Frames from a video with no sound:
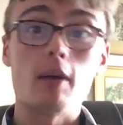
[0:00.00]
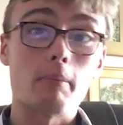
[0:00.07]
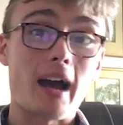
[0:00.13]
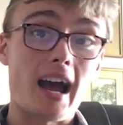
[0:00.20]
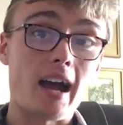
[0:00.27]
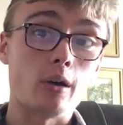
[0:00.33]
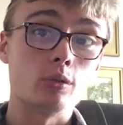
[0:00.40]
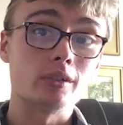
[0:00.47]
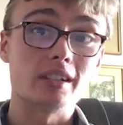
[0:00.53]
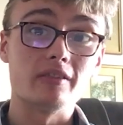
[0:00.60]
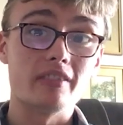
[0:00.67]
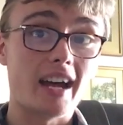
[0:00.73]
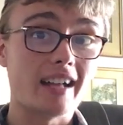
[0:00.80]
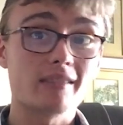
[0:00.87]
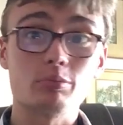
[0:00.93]
a pound
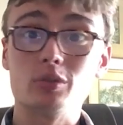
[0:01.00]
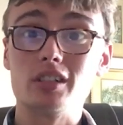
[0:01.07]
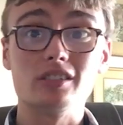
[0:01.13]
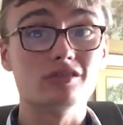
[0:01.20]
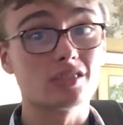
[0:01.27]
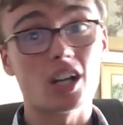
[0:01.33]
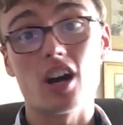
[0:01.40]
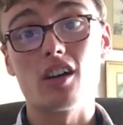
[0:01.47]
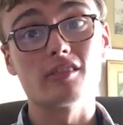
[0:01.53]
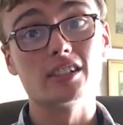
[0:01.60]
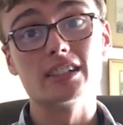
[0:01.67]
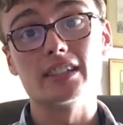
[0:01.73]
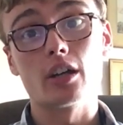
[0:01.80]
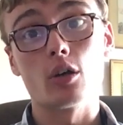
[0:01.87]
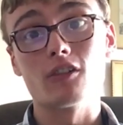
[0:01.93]
investment. Can't
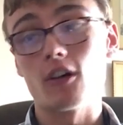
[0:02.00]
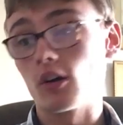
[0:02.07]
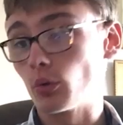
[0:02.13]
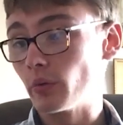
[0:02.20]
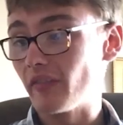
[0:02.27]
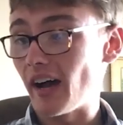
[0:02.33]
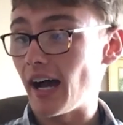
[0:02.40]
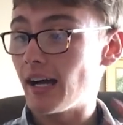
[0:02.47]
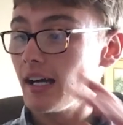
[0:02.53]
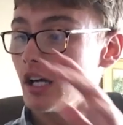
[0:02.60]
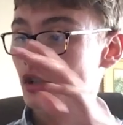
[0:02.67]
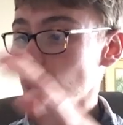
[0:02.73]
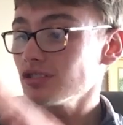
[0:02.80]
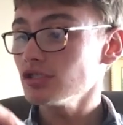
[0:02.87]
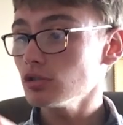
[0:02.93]
really go wrong with that.
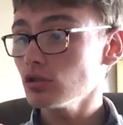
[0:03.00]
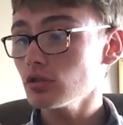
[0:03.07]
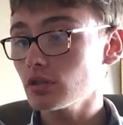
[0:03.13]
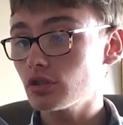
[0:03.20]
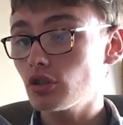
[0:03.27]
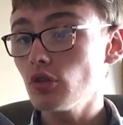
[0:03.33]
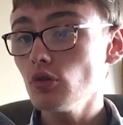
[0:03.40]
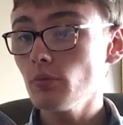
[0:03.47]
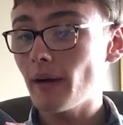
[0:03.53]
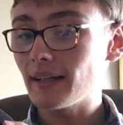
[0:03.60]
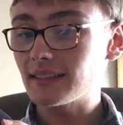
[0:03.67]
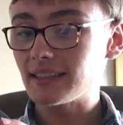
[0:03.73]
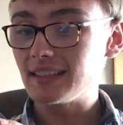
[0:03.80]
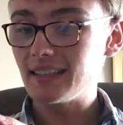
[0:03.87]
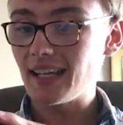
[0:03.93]
Doesn't look too
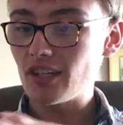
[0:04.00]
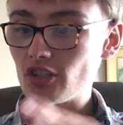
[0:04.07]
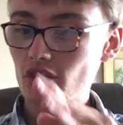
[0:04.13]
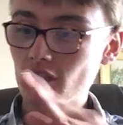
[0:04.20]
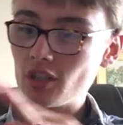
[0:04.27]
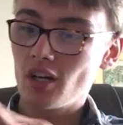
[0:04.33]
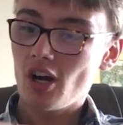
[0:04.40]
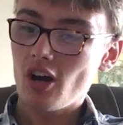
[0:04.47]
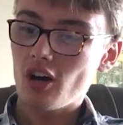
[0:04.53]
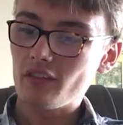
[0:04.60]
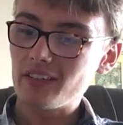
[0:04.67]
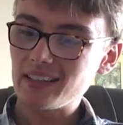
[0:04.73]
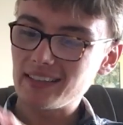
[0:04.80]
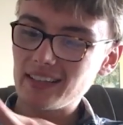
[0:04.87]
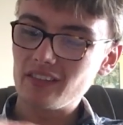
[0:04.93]
bad condition.
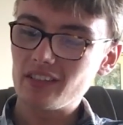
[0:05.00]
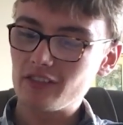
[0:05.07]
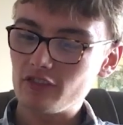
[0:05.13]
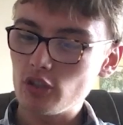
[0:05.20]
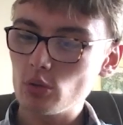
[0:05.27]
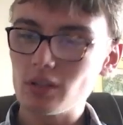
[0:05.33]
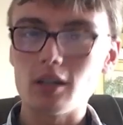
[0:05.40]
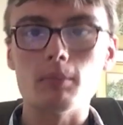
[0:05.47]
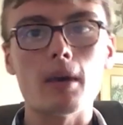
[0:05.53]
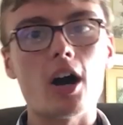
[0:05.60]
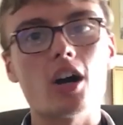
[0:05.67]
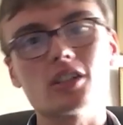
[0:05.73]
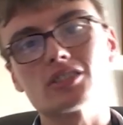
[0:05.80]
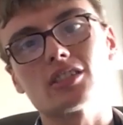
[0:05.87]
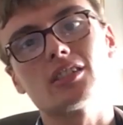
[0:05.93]
Obviously, there's a few little
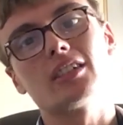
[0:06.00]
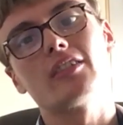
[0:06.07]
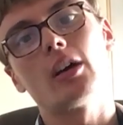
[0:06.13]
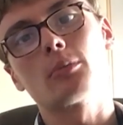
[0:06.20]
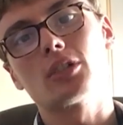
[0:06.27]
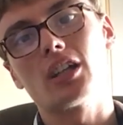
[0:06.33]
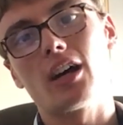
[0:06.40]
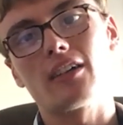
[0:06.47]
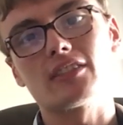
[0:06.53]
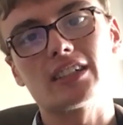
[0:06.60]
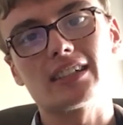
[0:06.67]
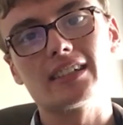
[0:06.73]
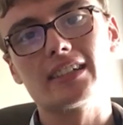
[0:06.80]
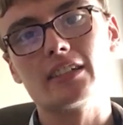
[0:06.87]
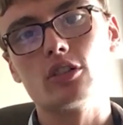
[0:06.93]
marks on it that I'm going to have to
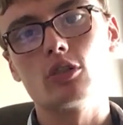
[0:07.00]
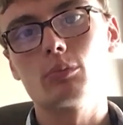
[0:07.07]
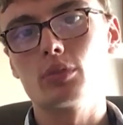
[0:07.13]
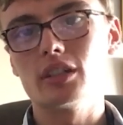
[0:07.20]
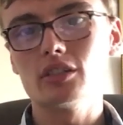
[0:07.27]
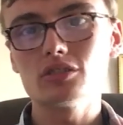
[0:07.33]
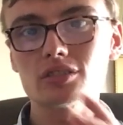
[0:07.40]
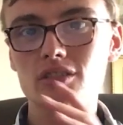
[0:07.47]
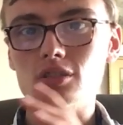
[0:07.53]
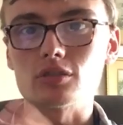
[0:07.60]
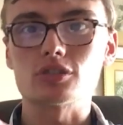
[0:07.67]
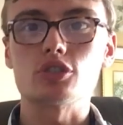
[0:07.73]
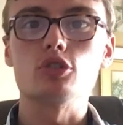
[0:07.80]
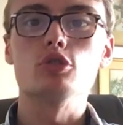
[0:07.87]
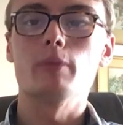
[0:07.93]
clean up, but it doesn't
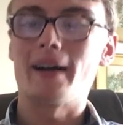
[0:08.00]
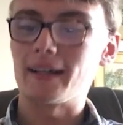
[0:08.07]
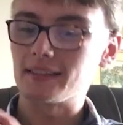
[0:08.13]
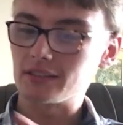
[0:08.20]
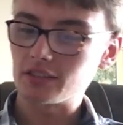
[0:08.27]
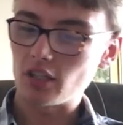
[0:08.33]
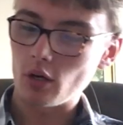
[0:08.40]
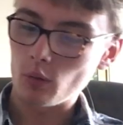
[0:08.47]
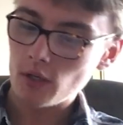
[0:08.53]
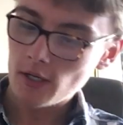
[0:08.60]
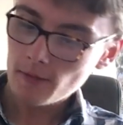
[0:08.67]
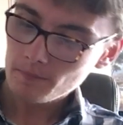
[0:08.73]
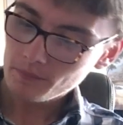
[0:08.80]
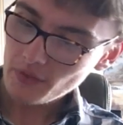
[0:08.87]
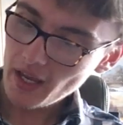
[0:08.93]
look too bad. So,
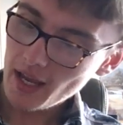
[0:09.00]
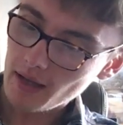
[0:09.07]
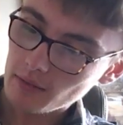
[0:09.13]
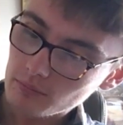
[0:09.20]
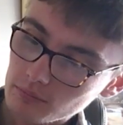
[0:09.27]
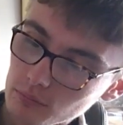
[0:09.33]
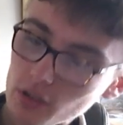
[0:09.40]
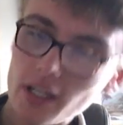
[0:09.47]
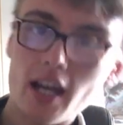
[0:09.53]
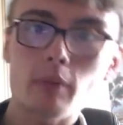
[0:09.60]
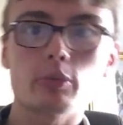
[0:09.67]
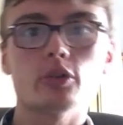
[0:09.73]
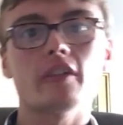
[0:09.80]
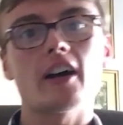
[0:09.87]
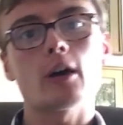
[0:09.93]
yeah, pretty
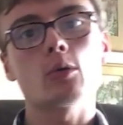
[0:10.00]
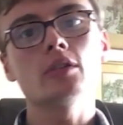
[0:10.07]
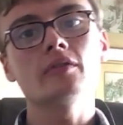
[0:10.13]
happy with that